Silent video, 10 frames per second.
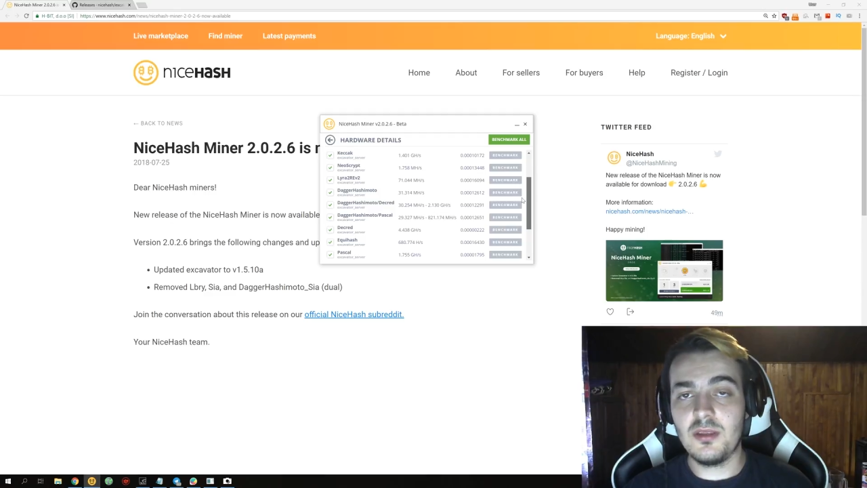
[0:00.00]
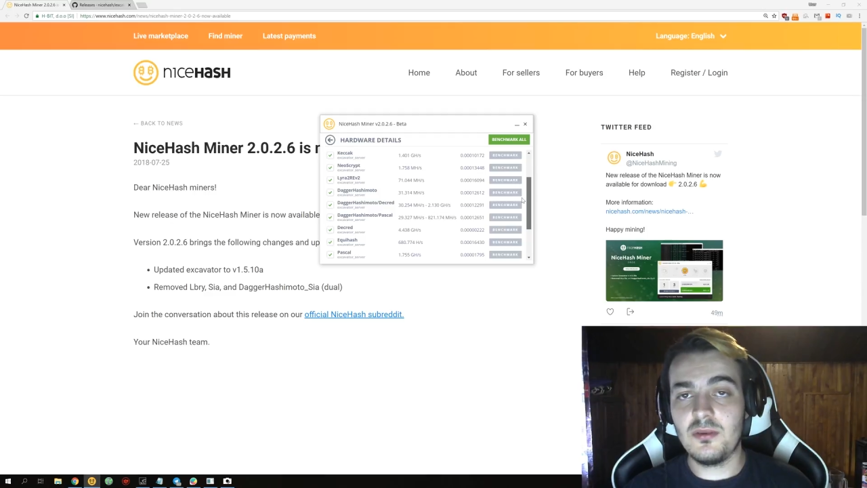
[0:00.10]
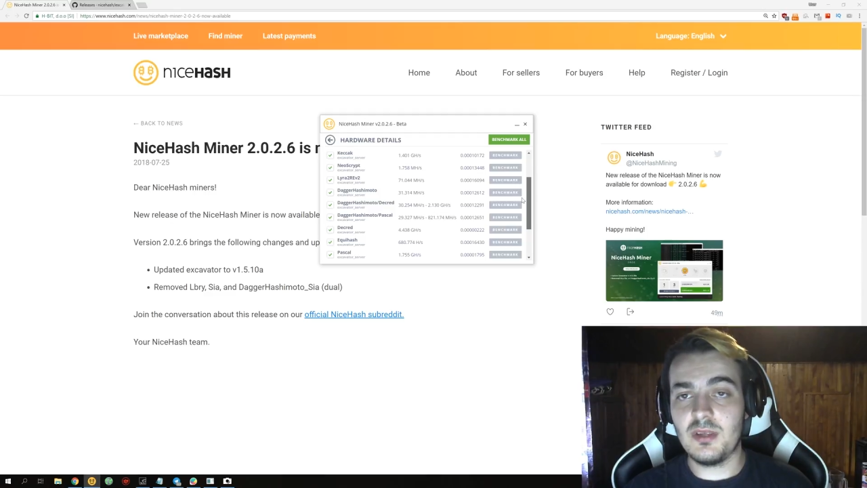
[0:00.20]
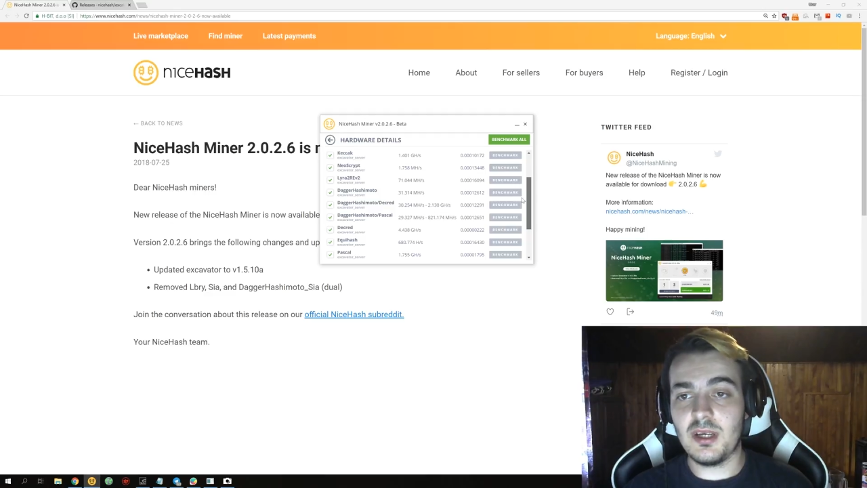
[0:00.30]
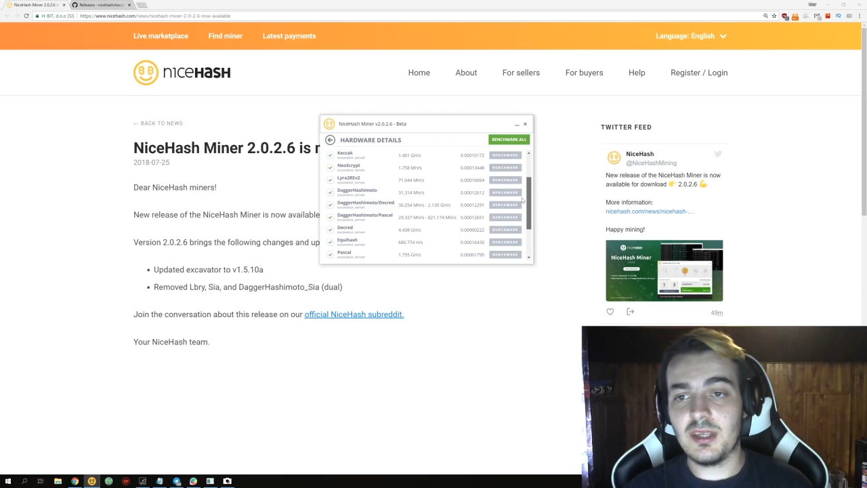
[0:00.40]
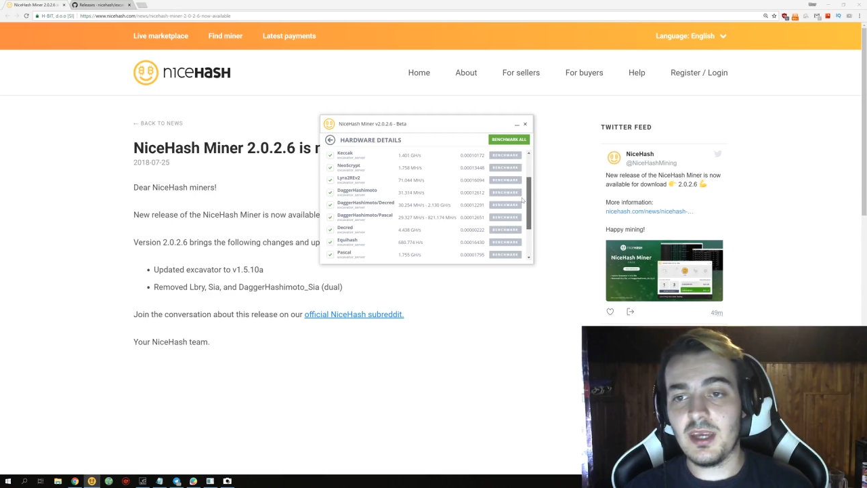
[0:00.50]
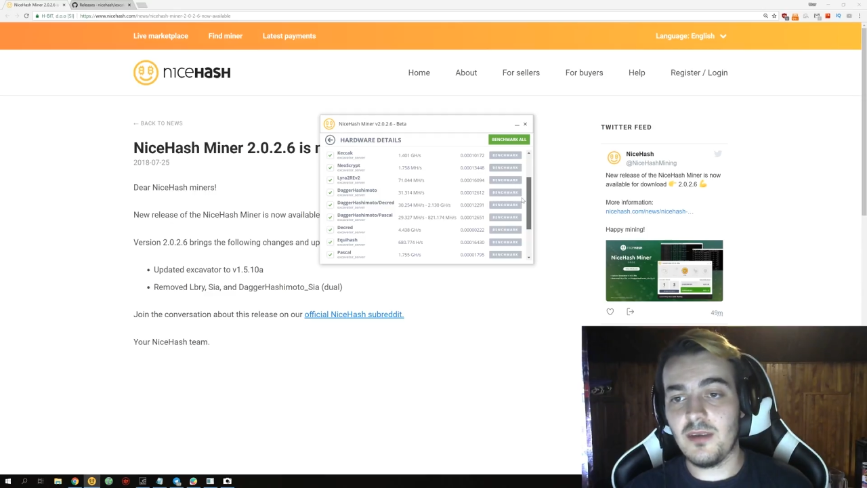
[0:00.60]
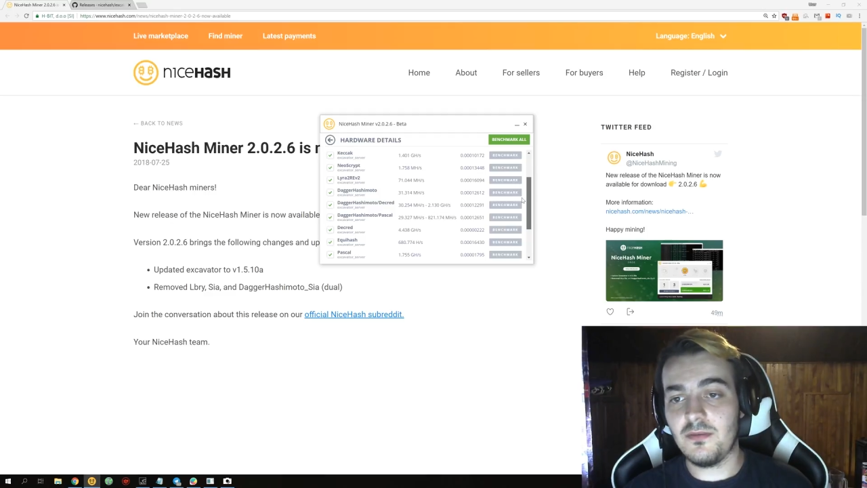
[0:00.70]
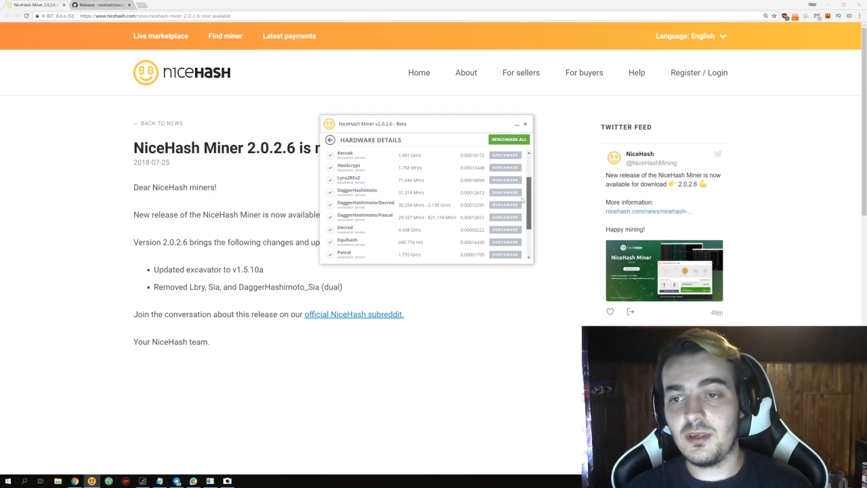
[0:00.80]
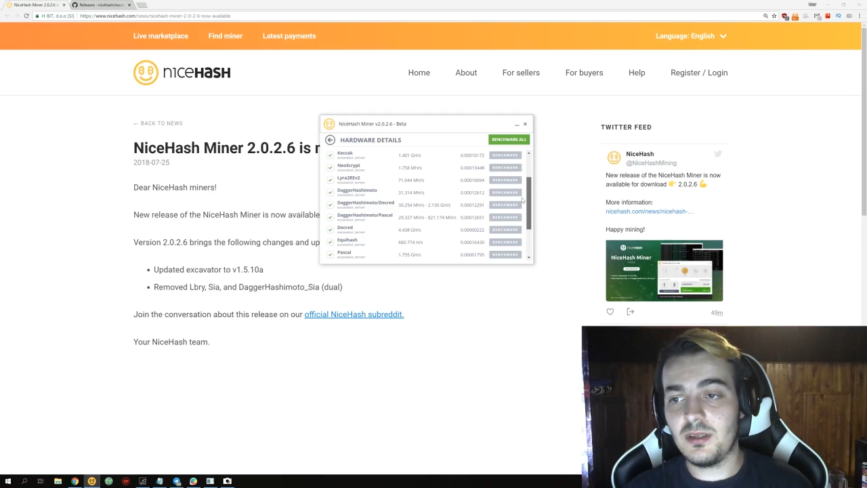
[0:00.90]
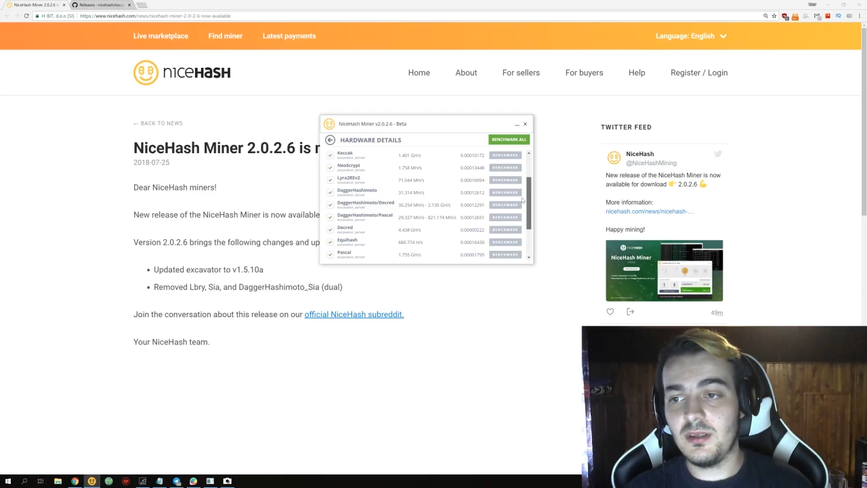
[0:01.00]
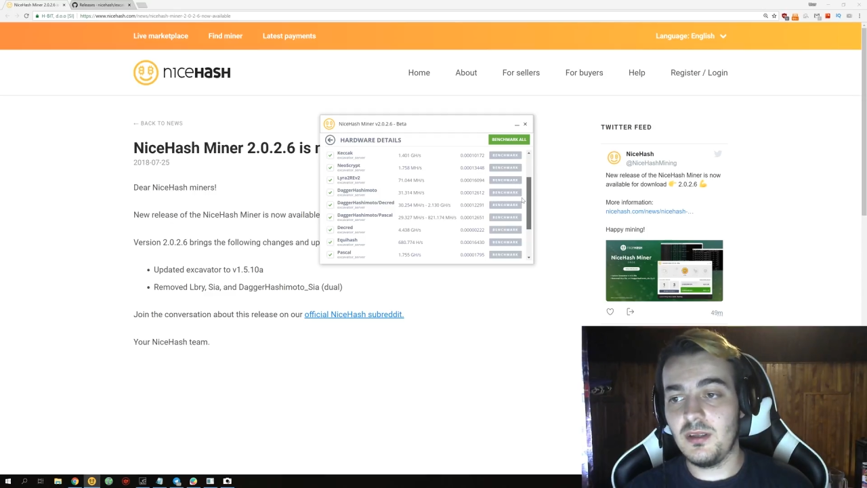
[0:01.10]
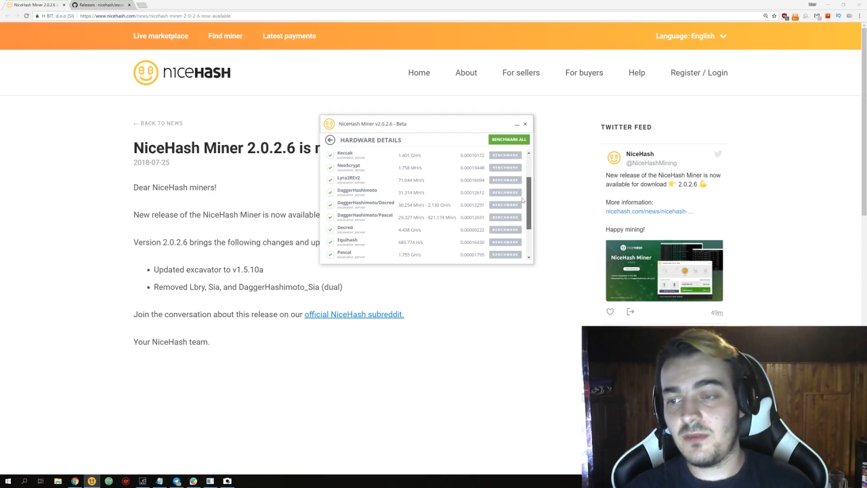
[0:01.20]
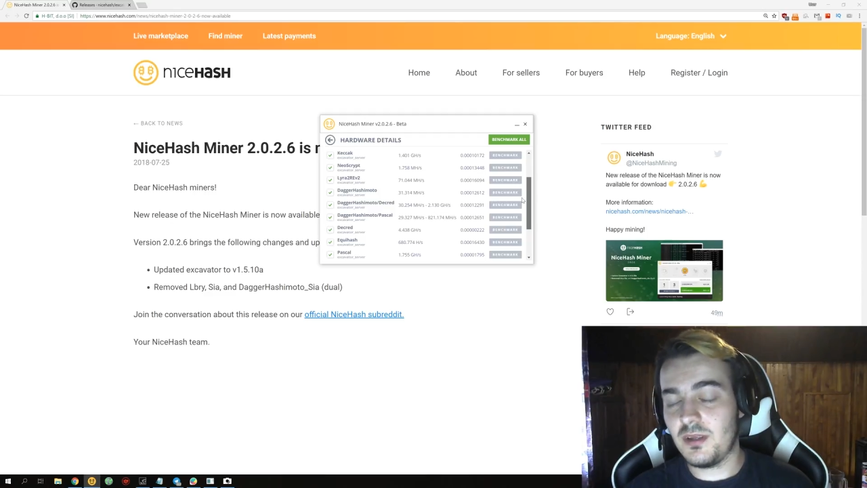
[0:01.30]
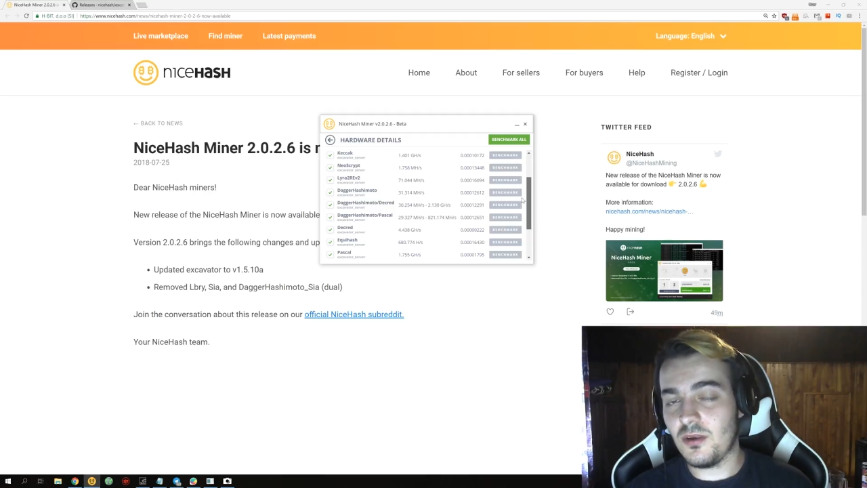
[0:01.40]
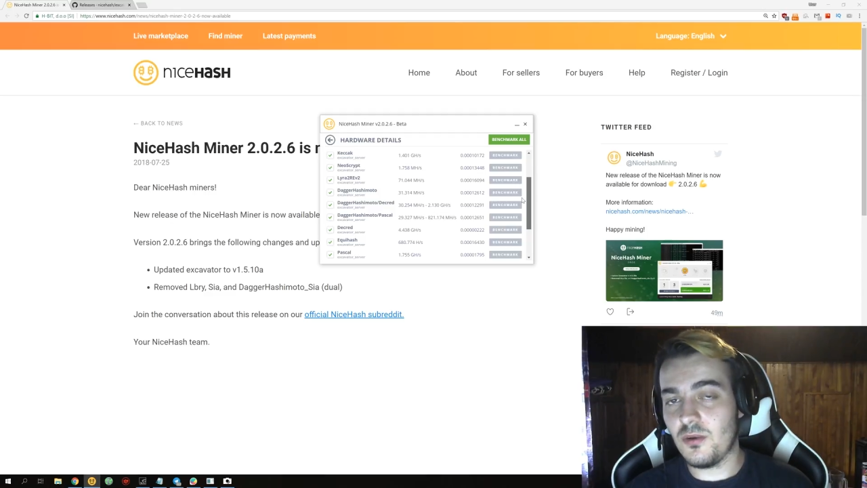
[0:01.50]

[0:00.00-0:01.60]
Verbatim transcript: to not have 13 different